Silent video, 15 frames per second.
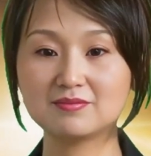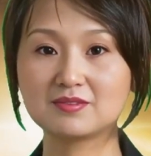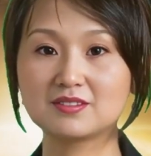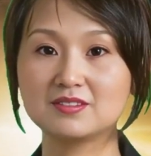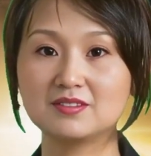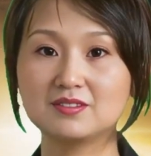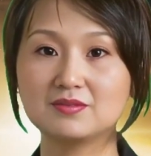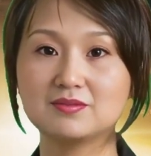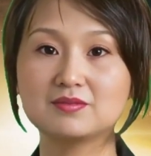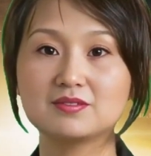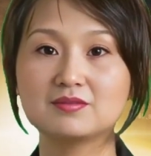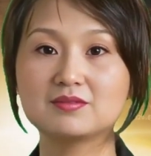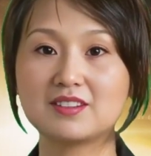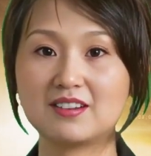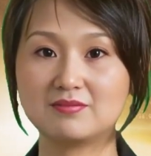
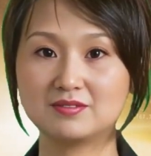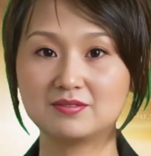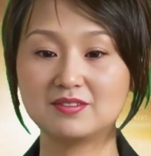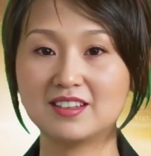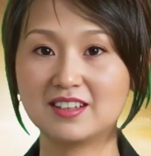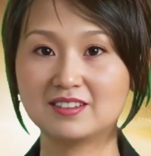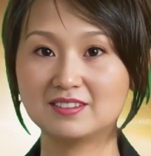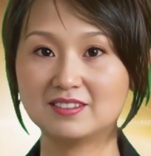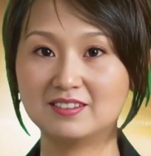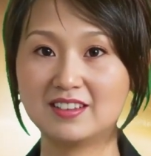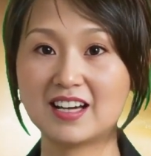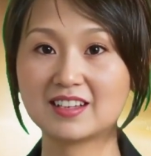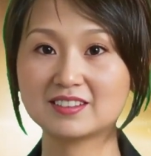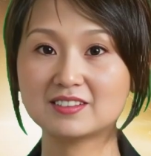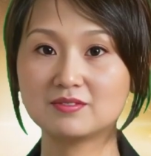Preliminary
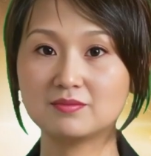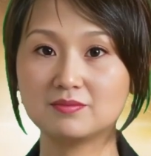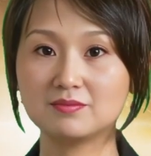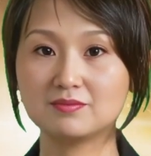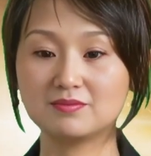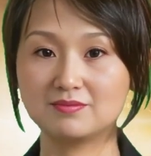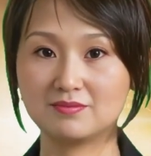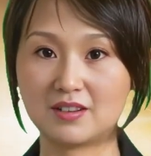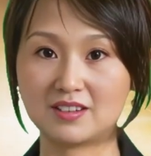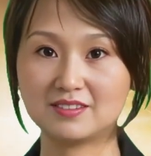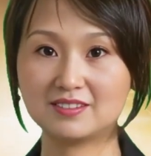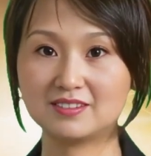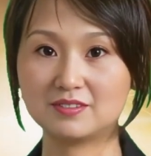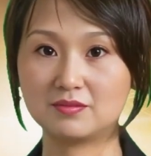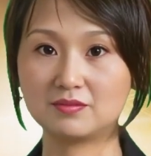investigations indicate that the
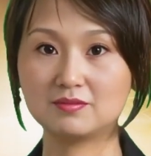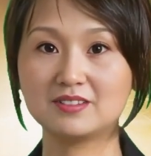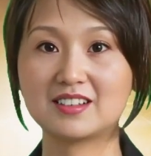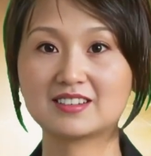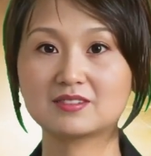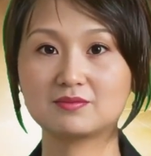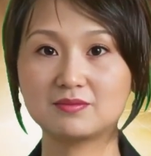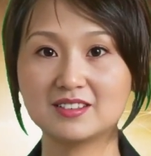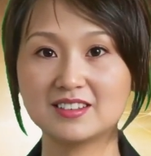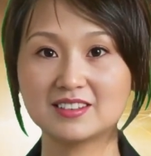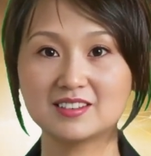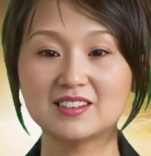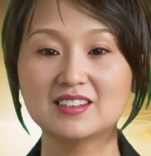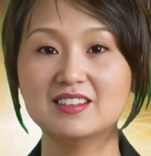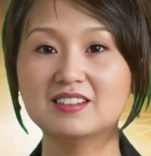cargo ship,
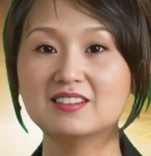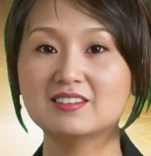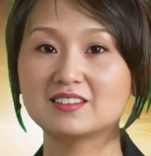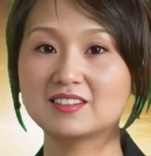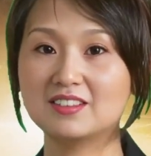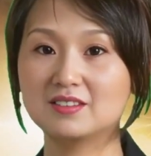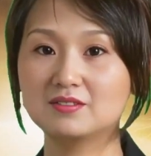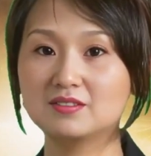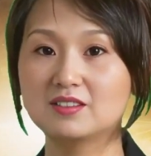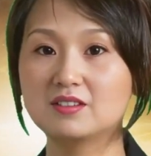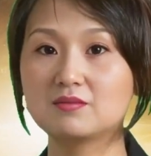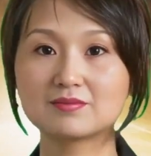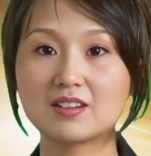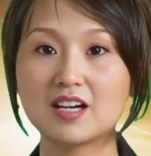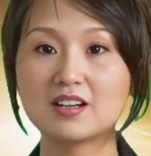registered in
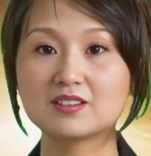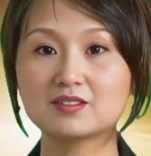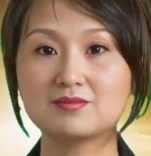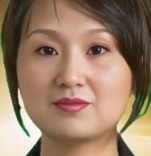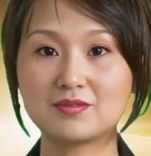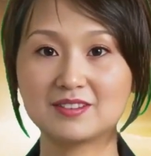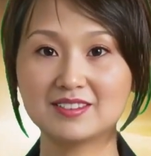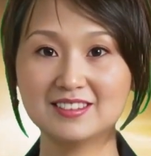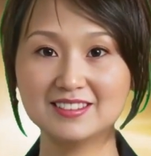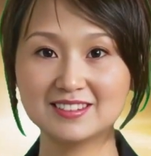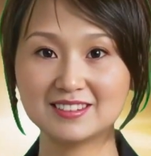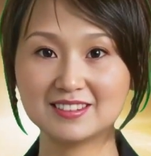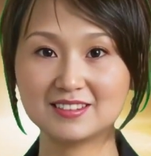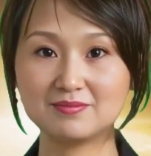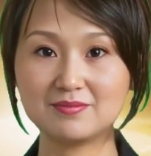Fuzhou, was
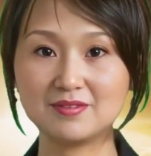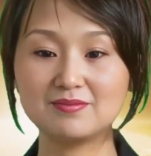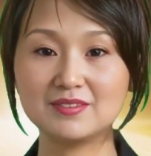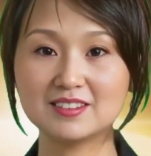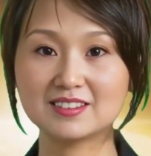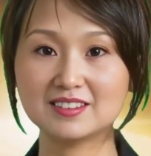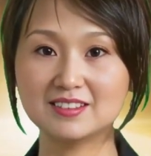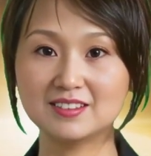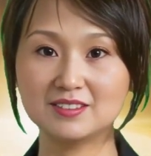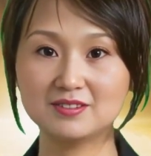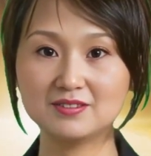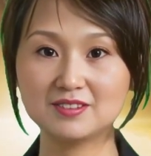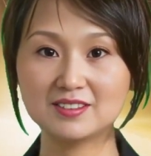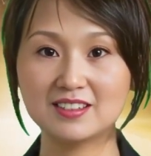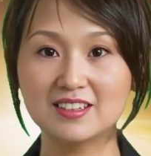carrying
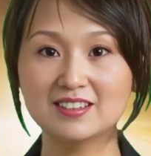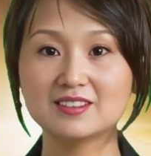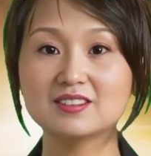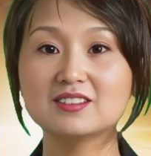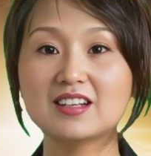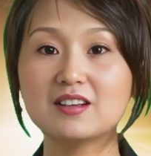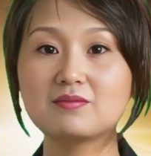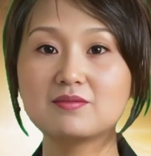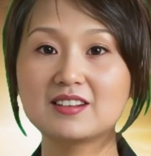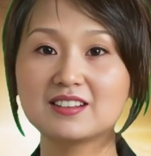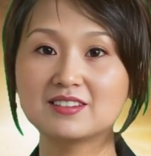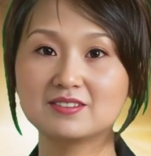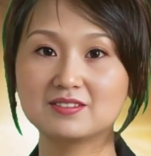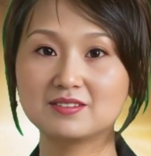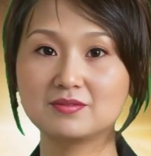4,907
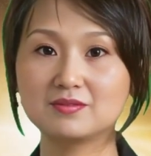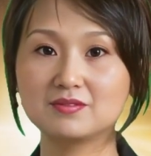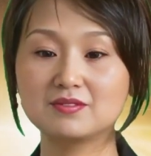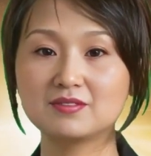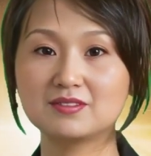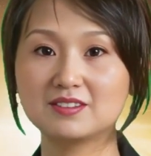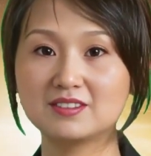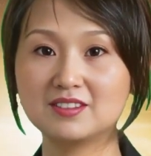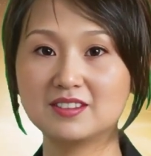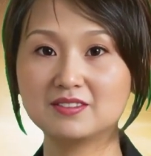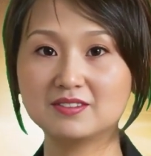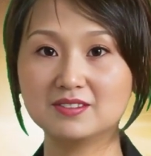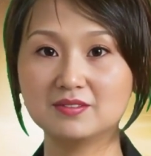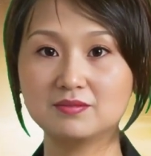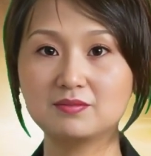tons and departed
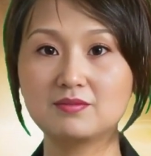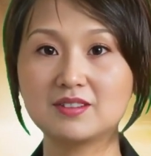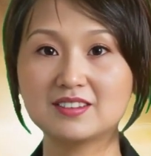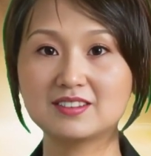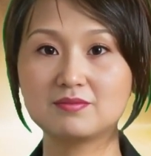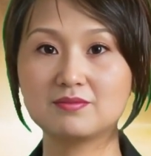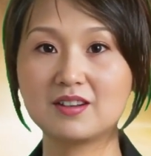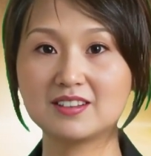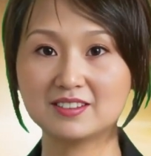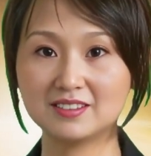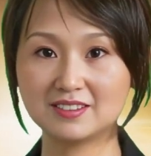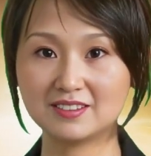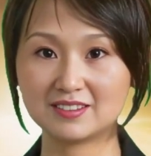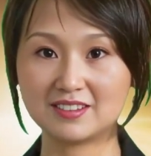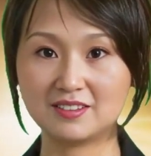from Heshan City
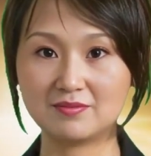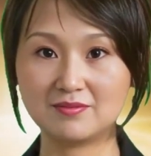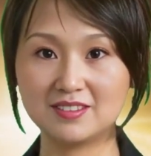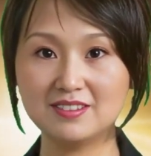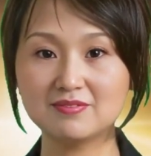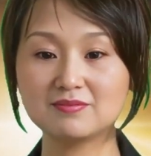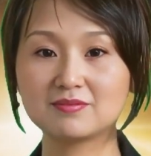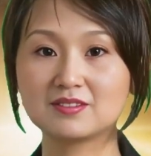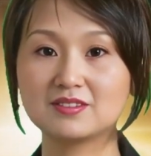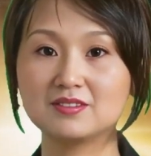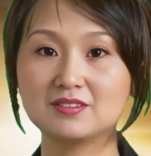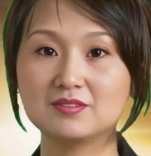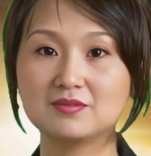to Fuzhou City.